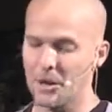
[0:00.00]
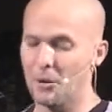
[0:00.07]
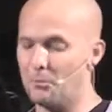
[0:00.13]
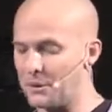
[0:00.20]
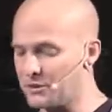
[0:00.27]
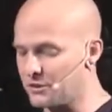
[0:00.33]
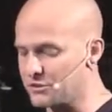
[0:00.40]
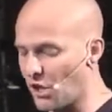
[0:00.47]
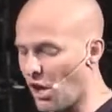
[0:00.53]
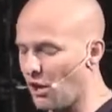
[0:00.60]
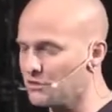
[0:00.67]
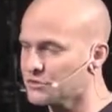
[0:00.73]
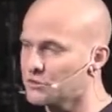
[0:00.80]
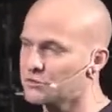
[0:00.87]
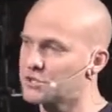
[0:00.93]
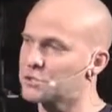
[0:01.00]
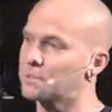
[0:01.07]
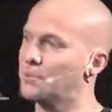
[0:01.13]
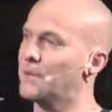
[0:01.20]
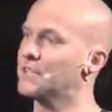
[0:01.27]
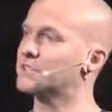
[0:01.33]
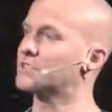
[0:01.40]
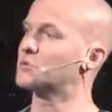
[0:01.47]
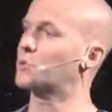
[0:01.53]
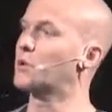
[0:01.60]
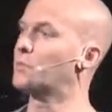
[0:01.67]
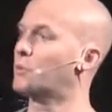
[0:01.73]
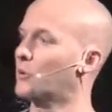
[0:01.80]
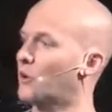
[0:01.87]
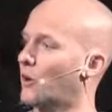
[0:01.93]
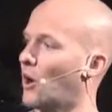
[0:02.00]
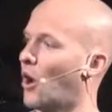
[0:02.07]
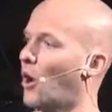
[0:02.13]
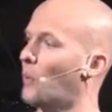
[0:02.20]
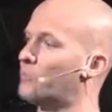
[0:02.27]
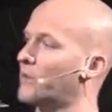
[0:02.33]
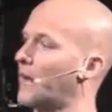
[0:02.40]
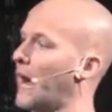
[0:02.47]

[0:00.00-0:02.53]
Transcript: But there's also just places we put our hope that